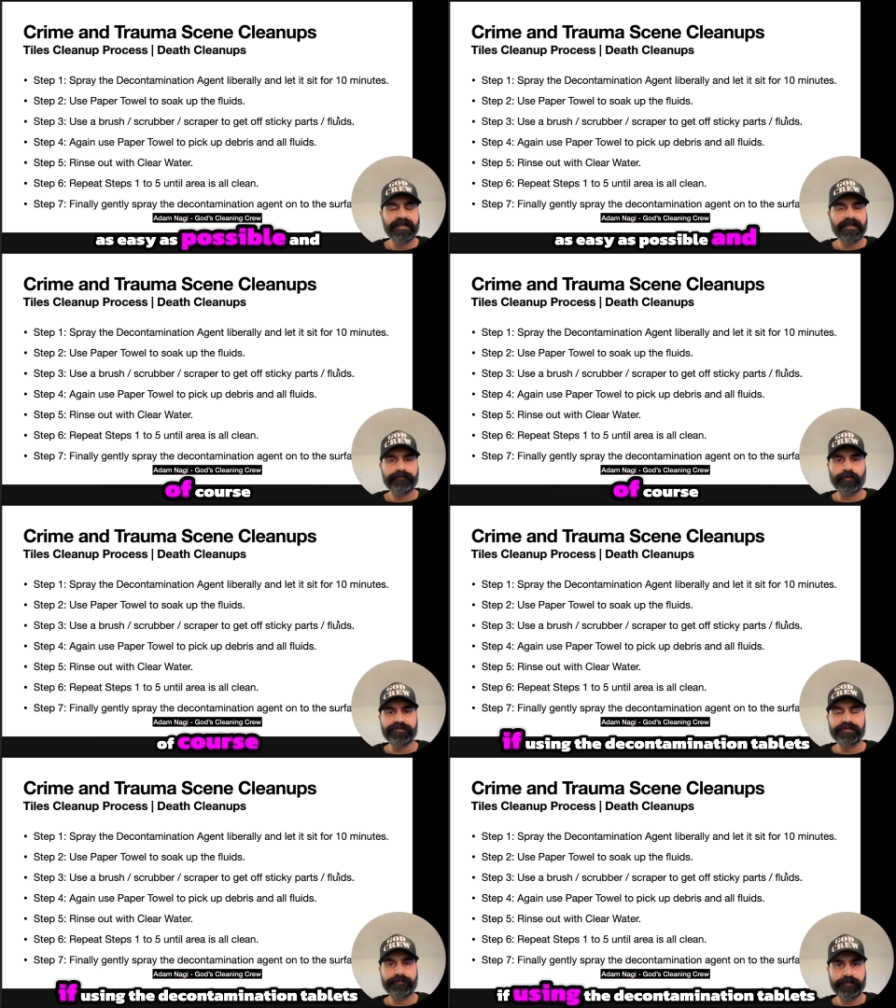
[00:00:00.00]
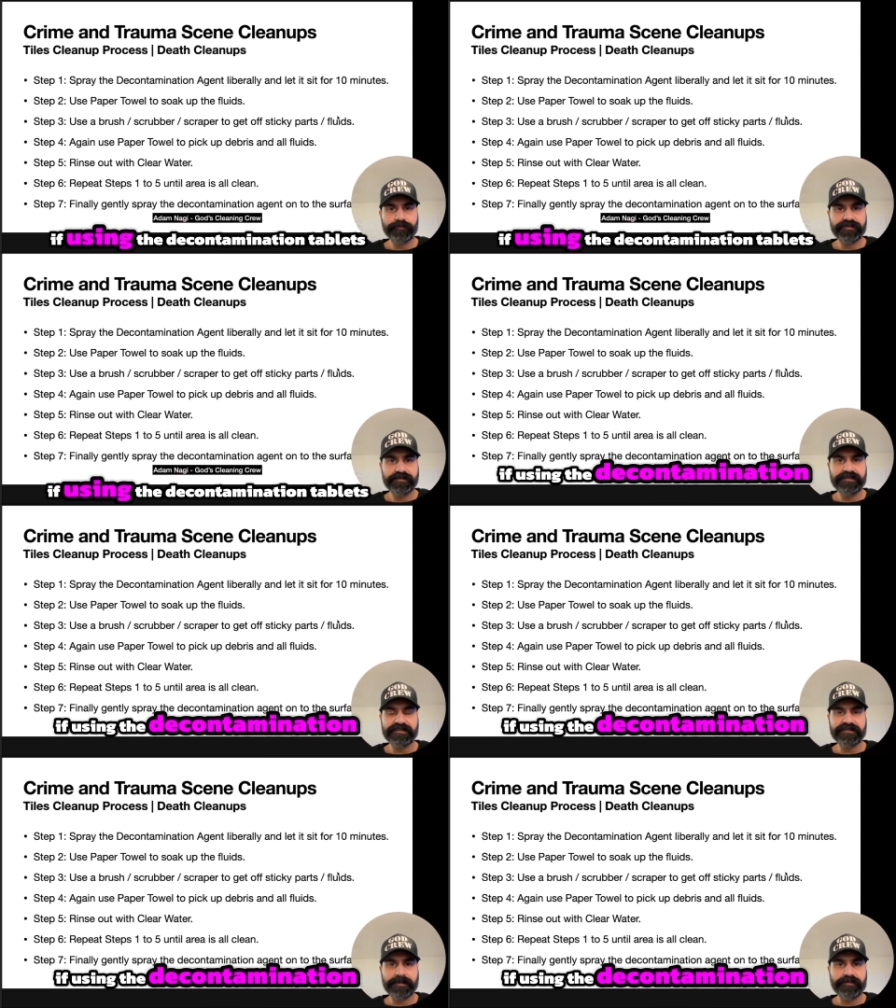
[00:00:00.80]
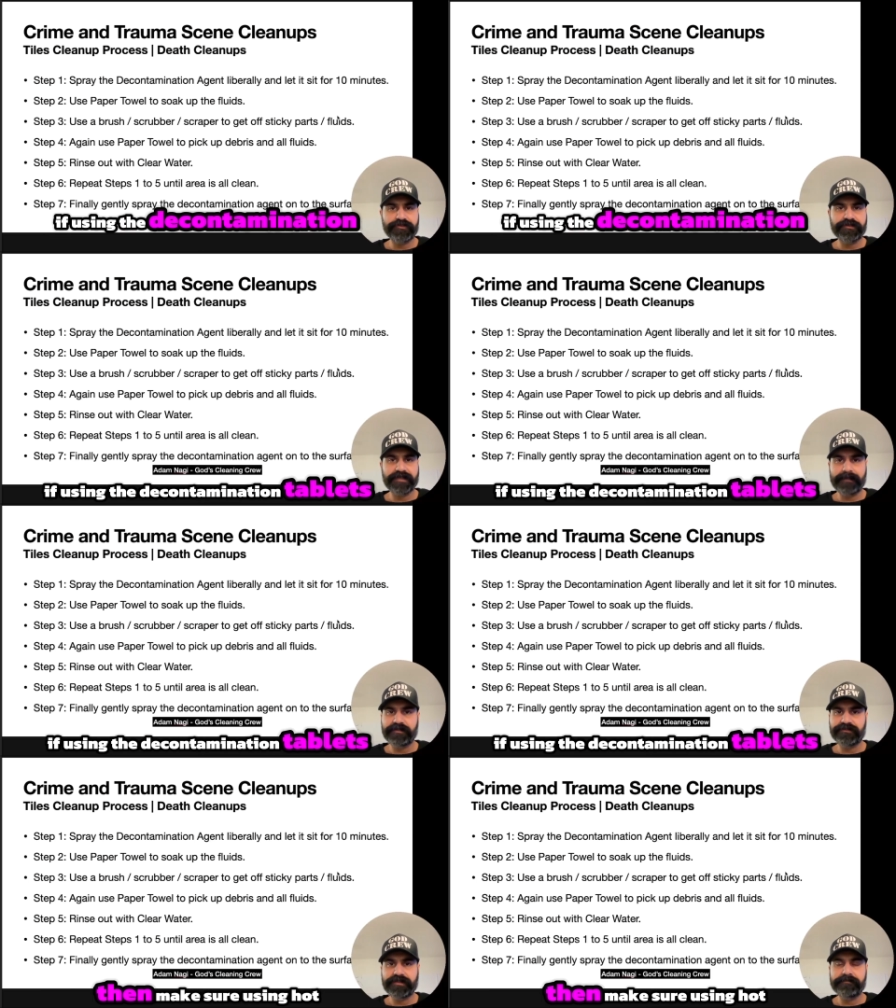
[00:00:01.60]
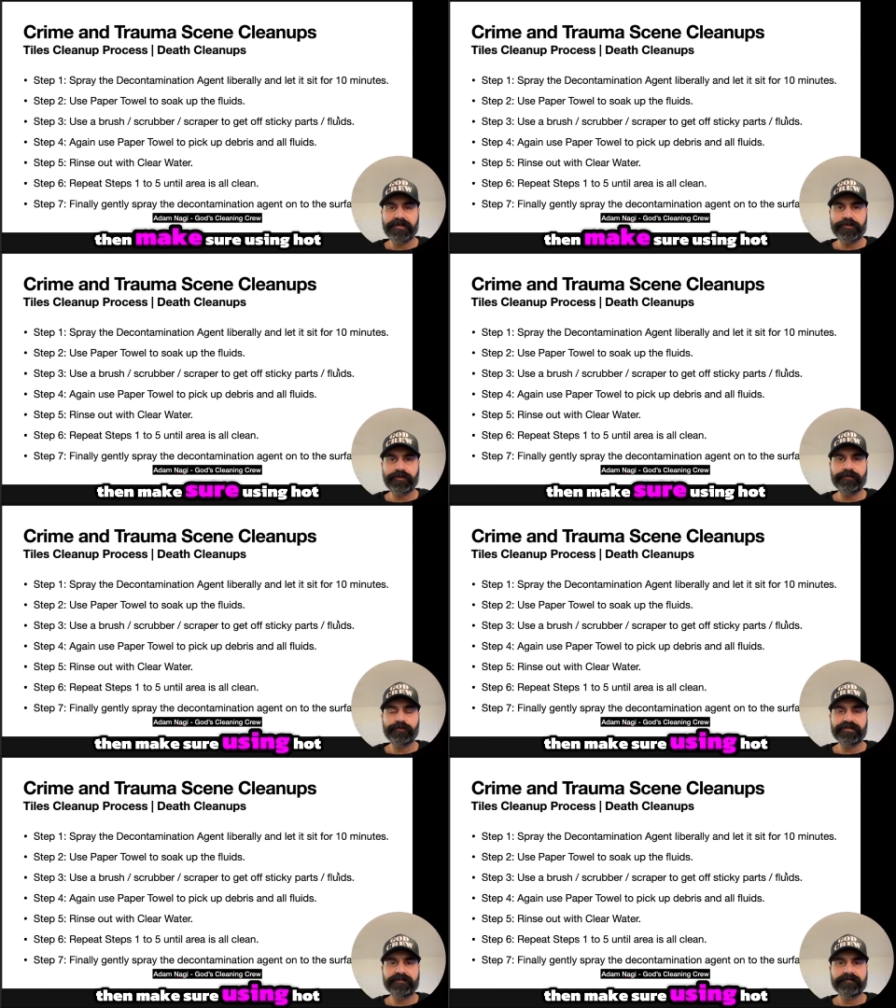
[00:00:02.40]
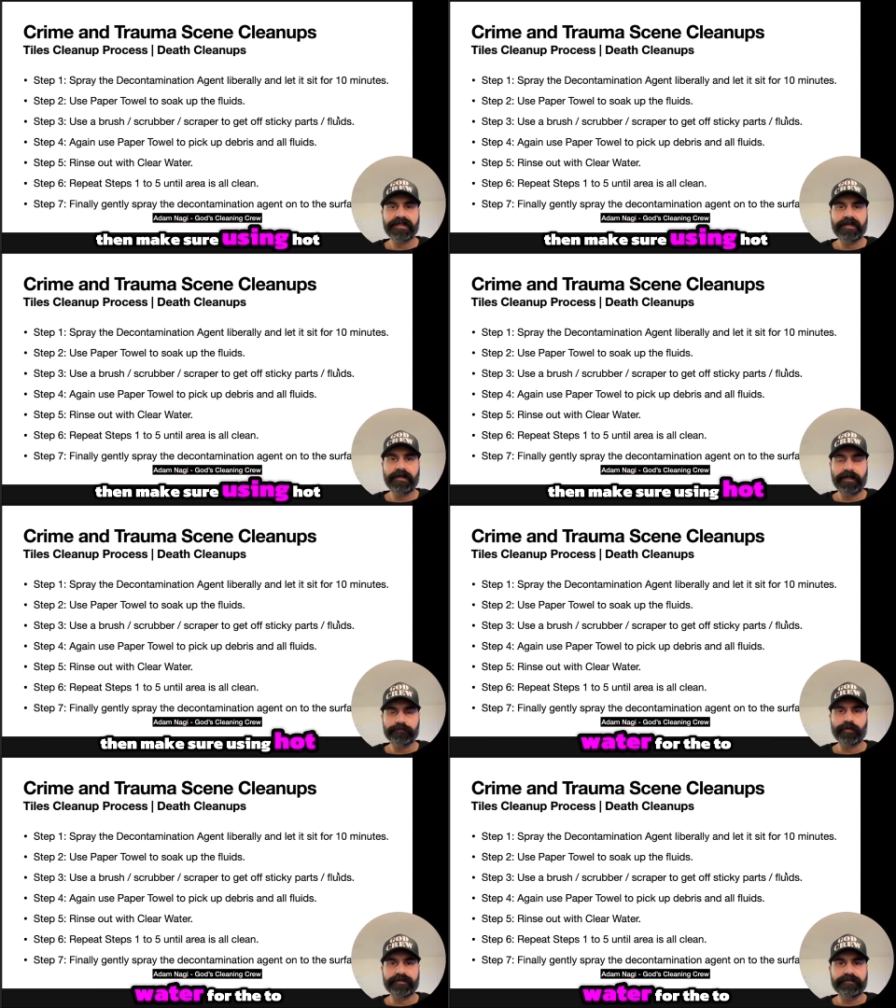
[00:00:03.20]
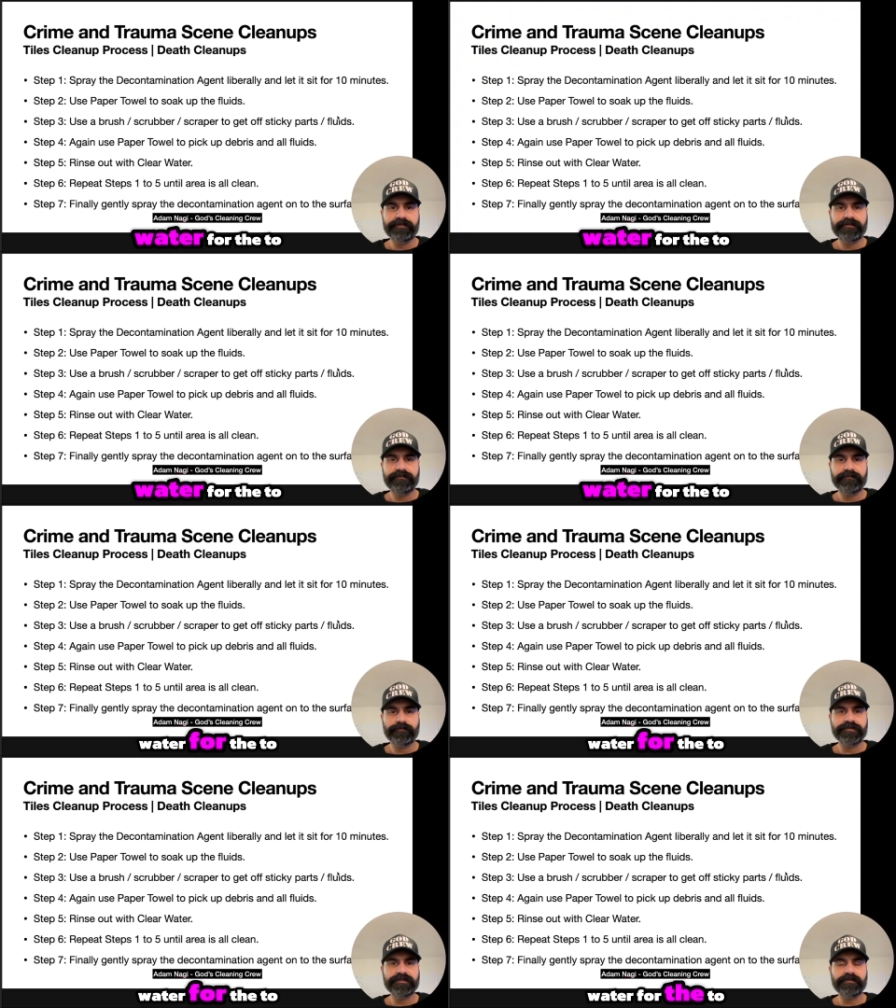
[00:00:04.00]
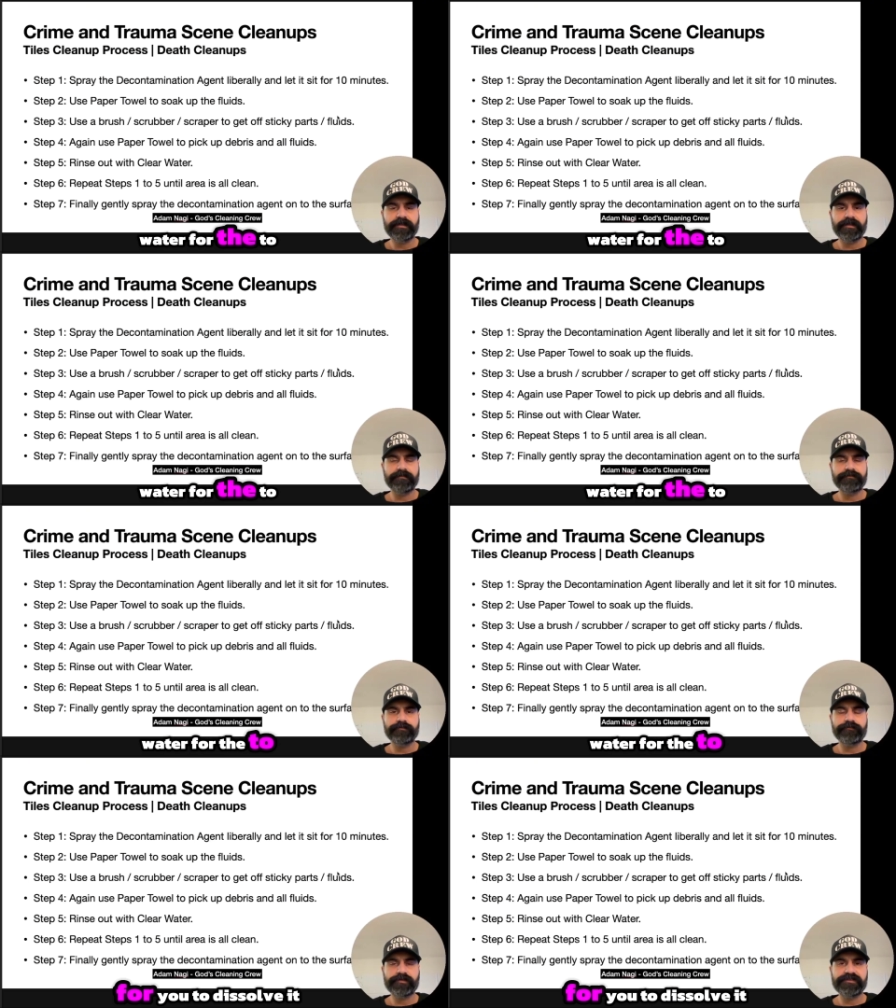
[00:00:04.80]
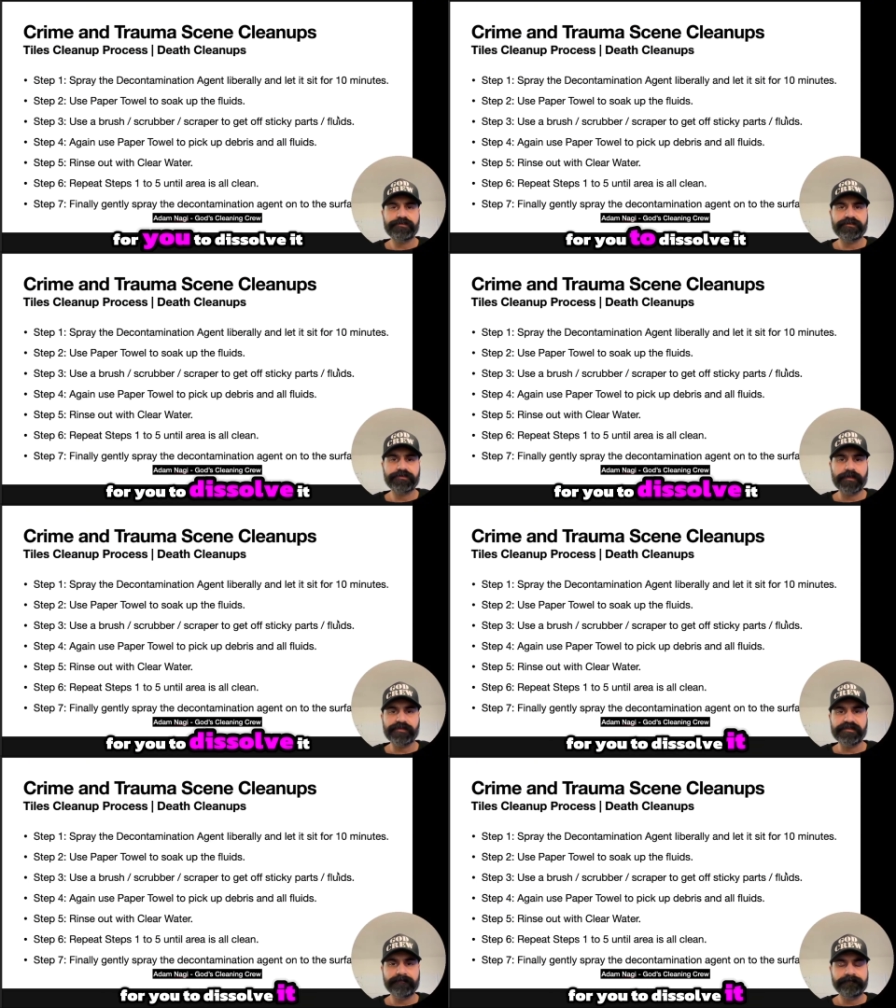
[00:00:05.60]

And of course, if you're using the decontamination tablets, then make sure you're using hot water for it to dissolve it.